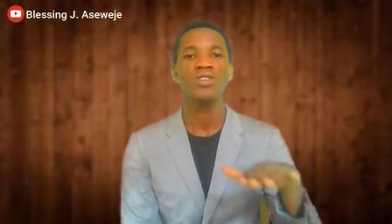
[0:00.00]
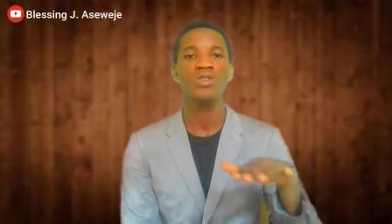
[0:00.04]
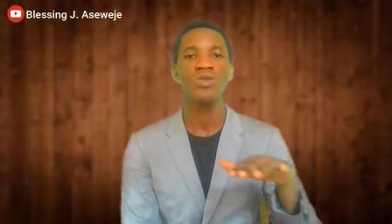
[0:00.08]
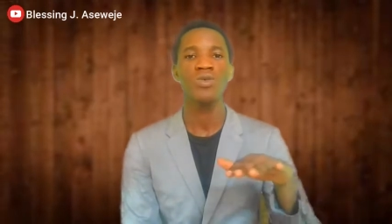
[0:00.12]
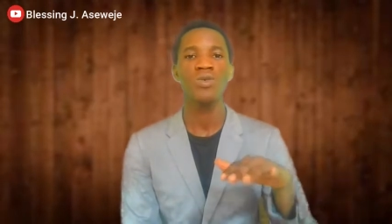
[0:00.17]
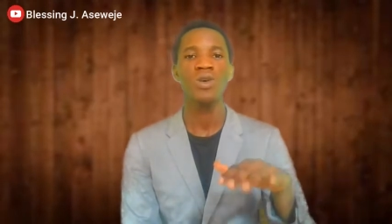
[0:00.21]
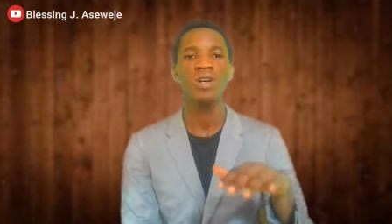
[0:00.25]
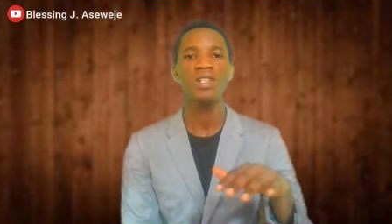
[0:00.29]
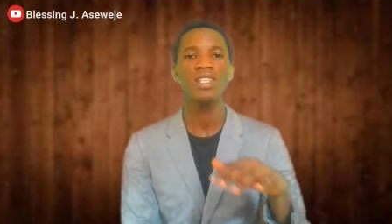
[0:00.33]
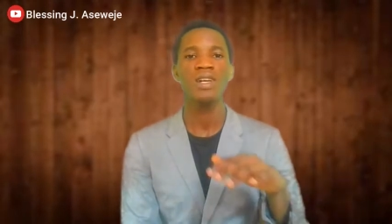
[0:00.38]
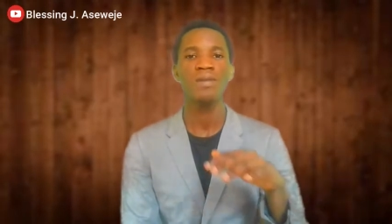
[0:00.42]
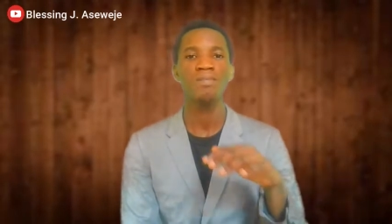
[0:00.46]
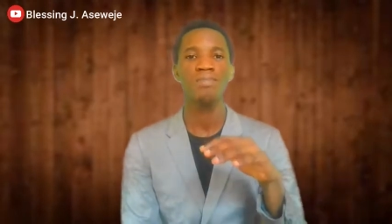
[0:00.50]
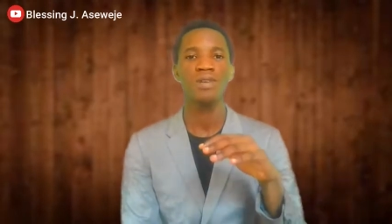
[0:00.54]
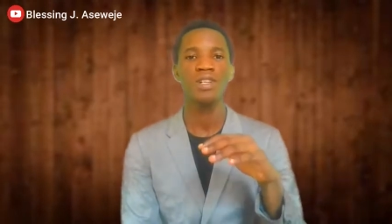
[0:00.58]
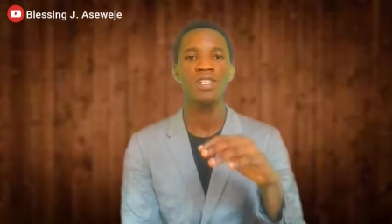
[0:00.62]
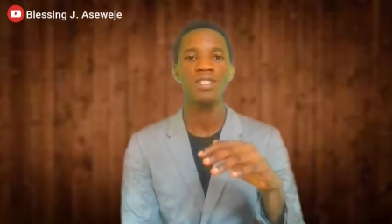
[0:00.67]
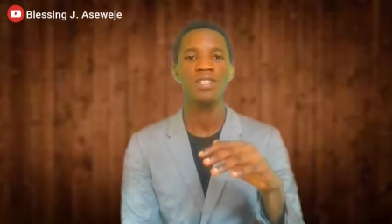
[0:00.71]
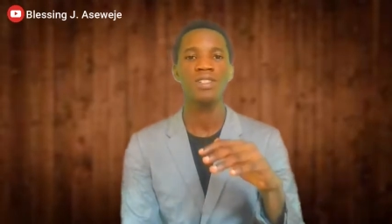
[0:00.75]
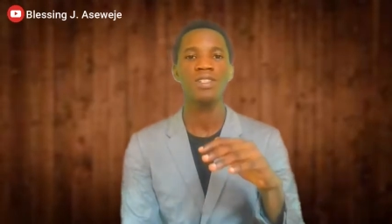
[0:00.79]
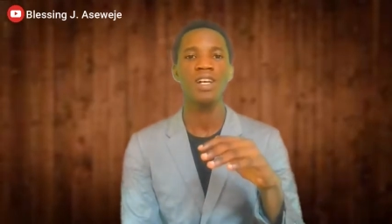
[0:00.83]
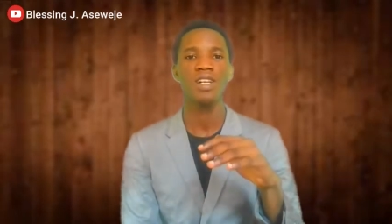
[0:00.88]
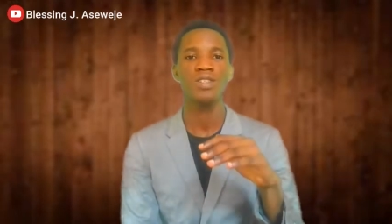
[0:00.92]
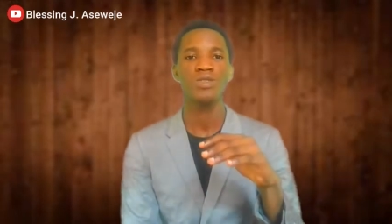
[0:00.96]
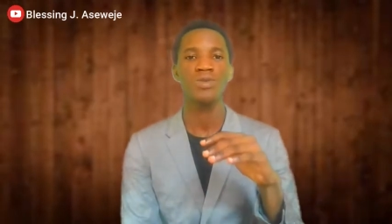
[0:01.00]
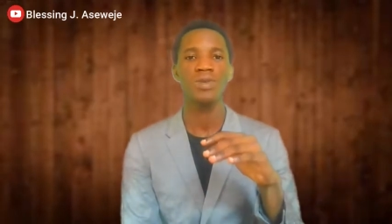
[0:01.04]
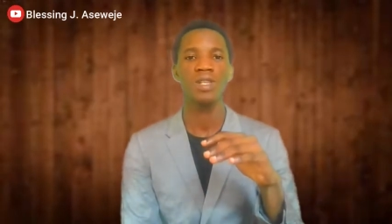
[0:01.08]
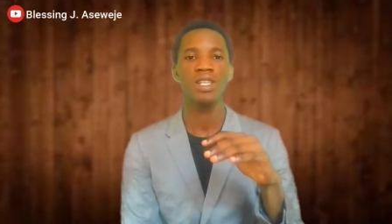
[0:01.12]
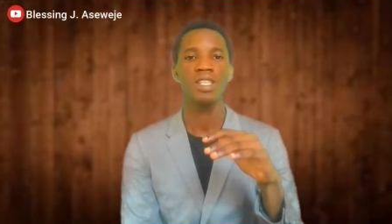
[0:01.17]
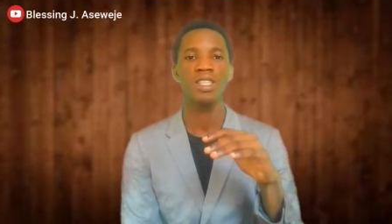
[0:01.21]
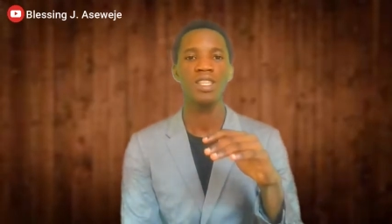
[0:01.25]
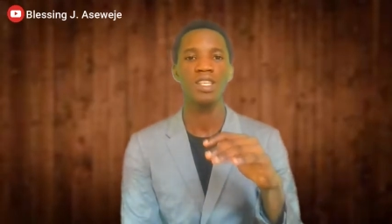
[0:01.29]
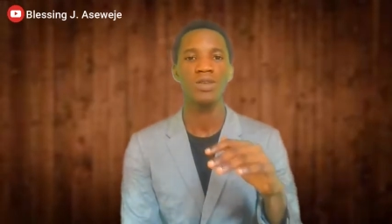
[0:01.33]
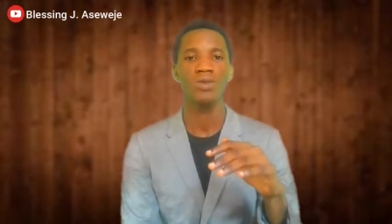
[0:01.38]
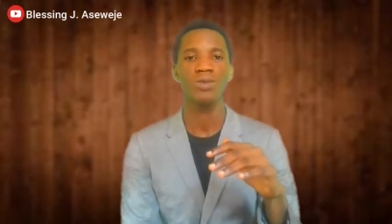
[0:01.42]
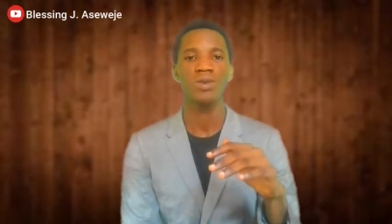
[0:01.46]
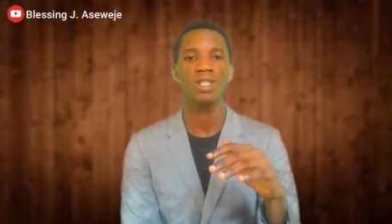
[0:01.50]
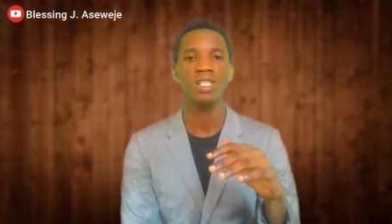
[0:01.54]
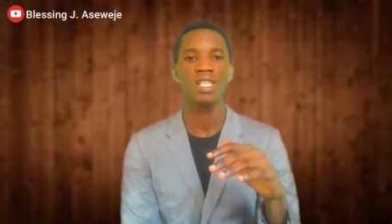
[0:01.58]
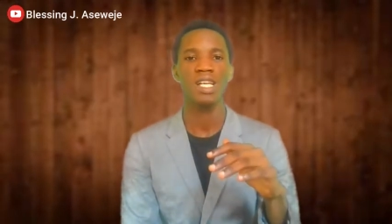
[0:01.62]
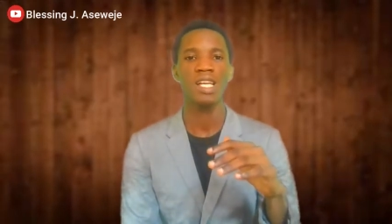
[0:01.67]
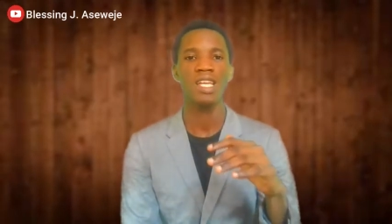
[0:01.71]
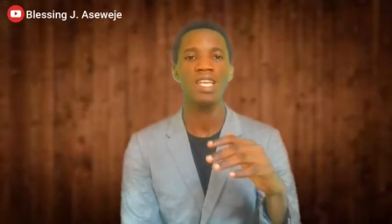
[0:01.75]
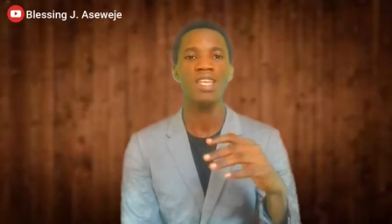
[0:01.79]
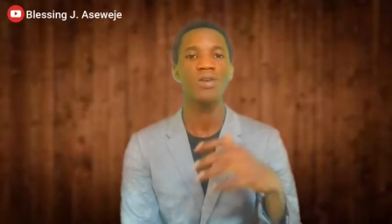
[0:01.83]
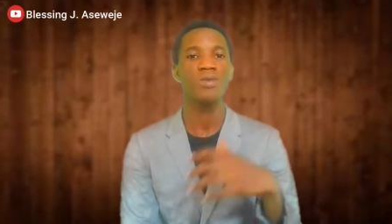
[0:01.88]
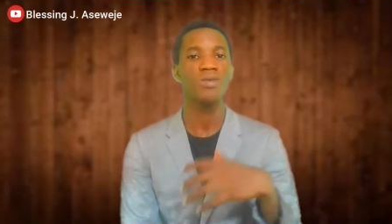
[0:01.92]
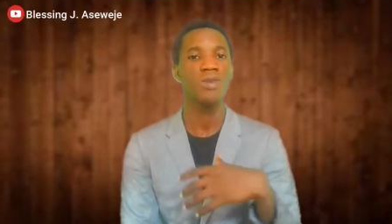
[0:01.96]
So what that person actually did was
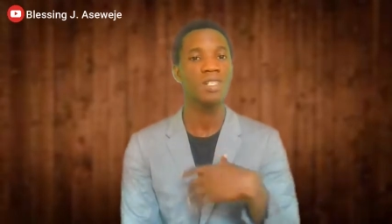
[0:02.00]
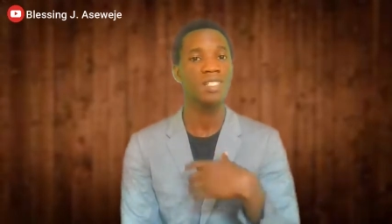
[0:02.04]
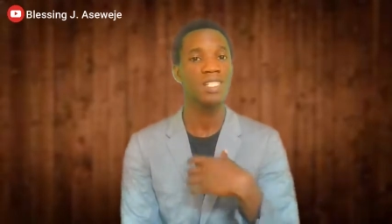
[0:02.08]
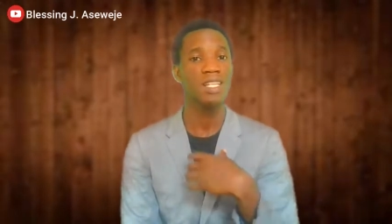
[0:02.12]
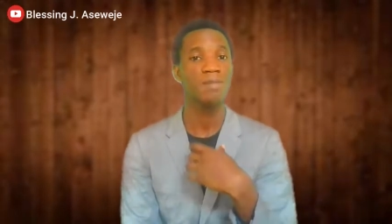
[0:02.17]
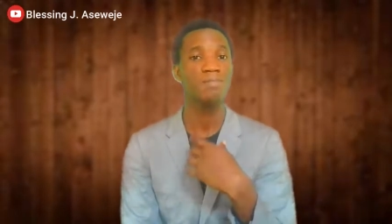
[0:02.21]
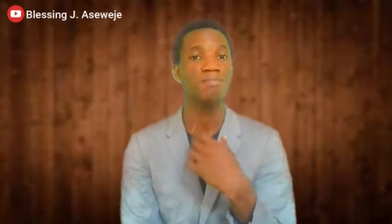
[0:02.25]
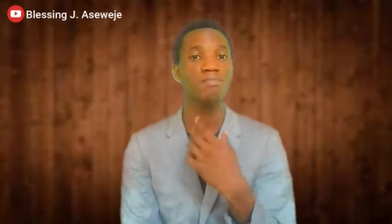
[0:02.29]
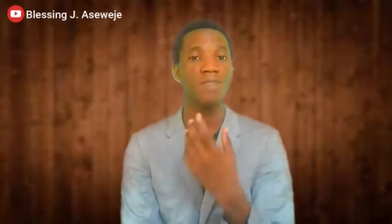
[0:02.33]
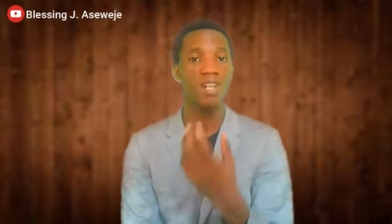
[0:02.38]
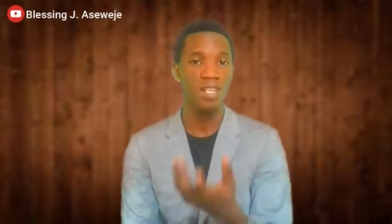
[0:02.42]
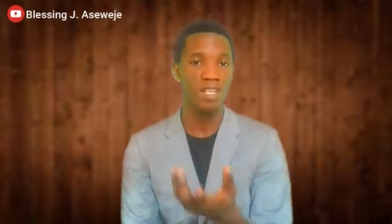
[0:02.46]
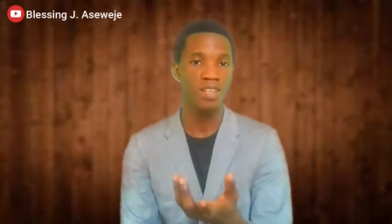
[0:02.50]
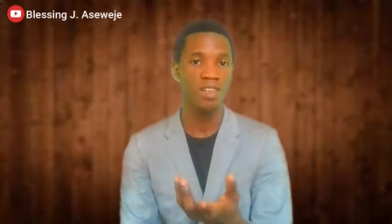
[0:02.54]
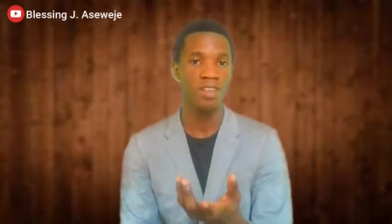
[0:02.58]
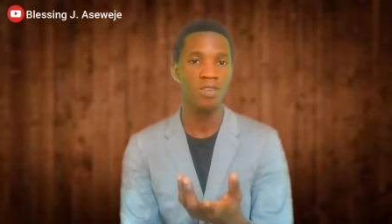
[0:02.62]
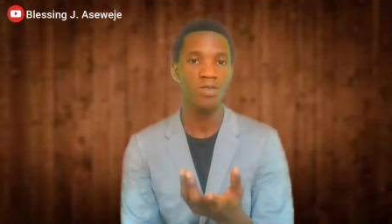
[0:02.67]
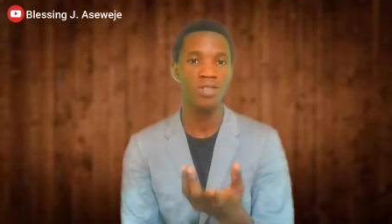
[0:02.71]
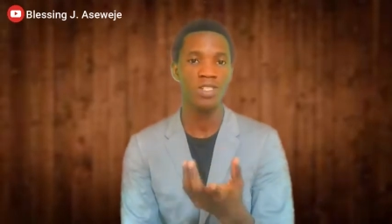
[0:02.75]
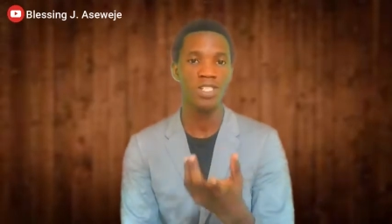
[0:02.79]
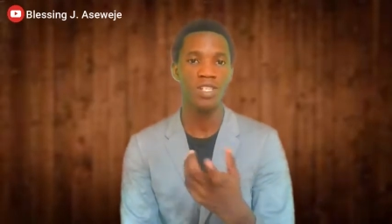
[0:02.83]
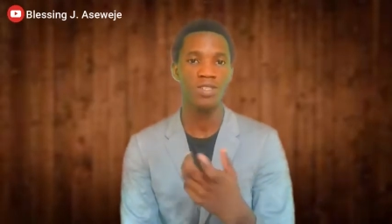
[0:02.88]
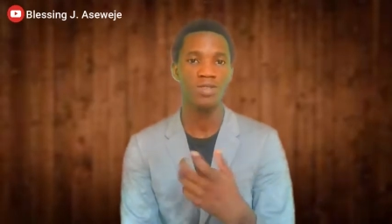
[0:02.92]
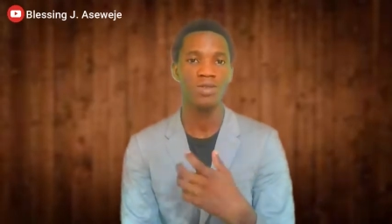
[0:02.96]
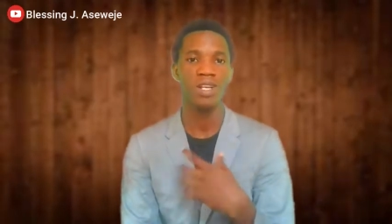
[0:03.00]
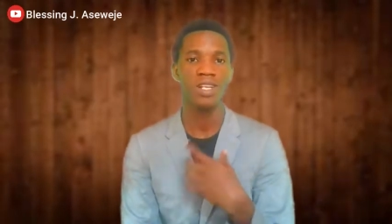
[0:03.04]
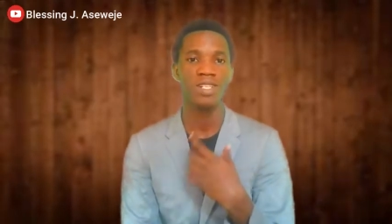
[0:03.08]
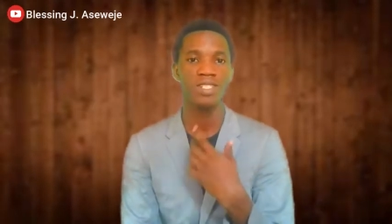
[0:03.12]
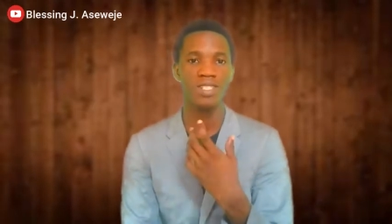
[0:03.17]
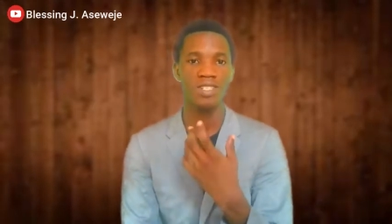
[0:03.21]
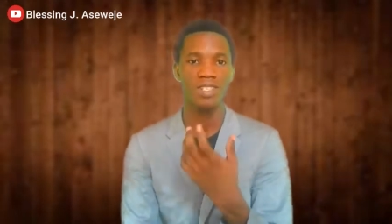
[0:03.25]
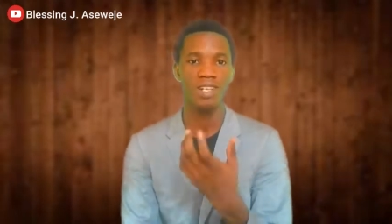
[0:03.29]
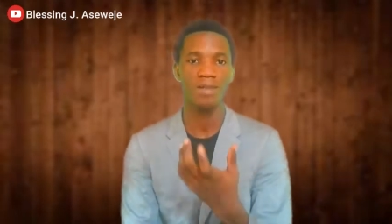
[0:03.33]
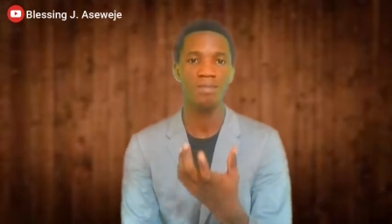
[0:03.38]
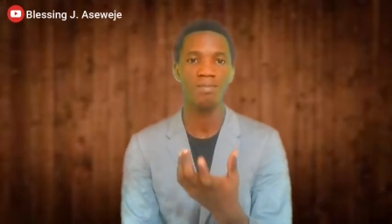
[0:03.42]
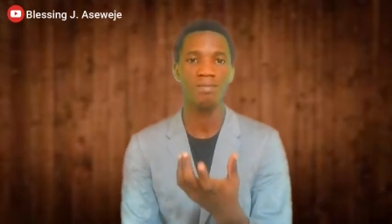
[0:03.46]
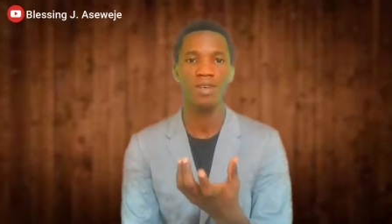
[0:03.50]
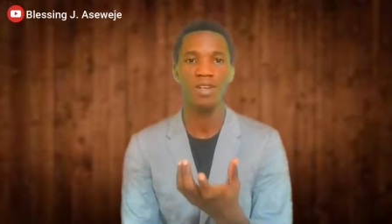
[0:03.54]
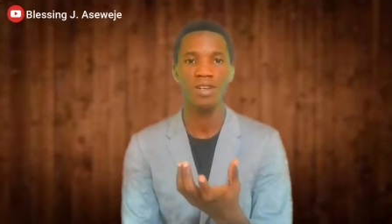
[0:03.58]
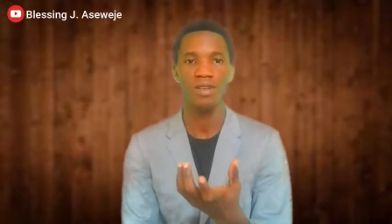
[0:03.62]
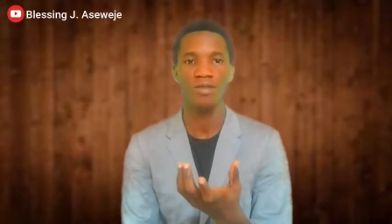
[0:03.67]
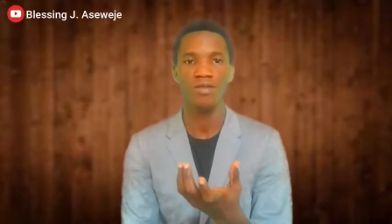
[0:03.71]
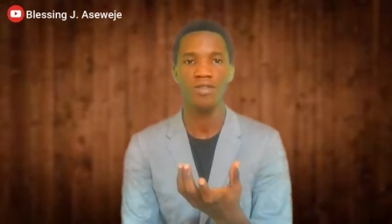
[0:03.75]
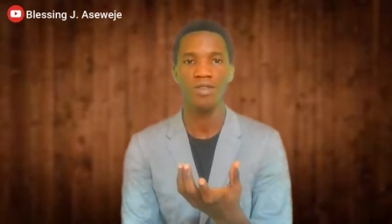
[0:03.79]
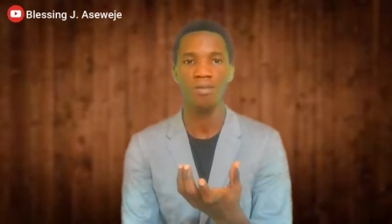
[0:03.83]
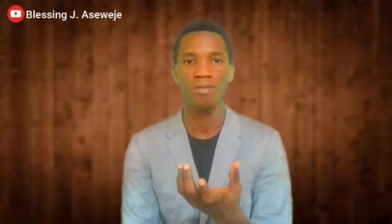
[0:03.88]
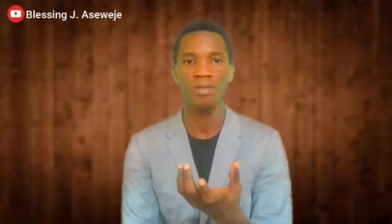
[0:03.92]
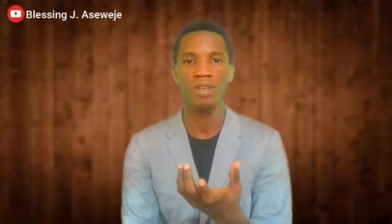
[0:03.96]
that he wanted money, he wanted to extract money
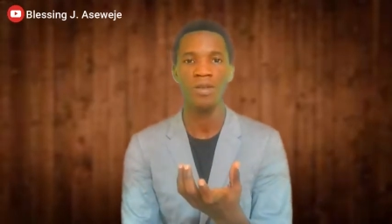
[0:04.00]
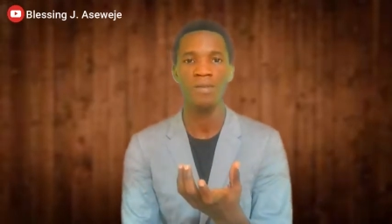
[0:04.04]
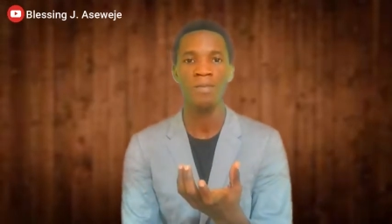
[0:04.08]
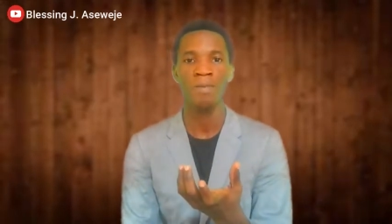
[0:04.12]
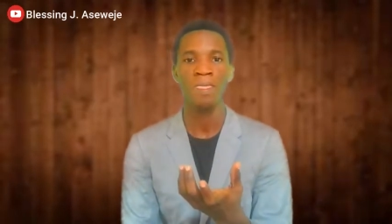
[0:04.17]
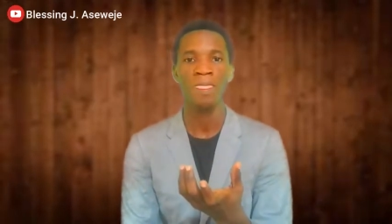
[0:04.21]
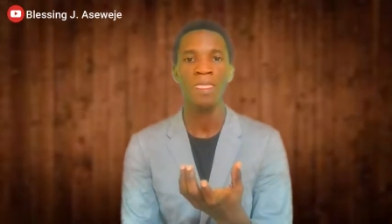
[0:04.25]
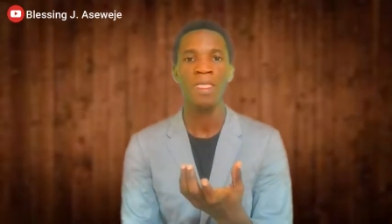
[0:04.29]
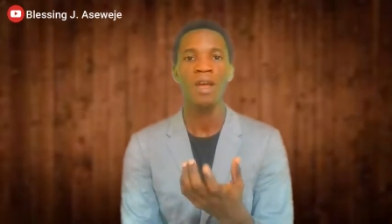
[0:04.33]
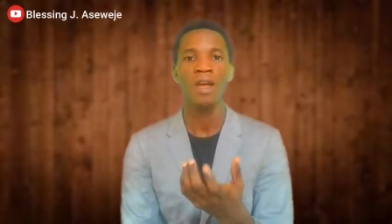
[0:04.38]
from me,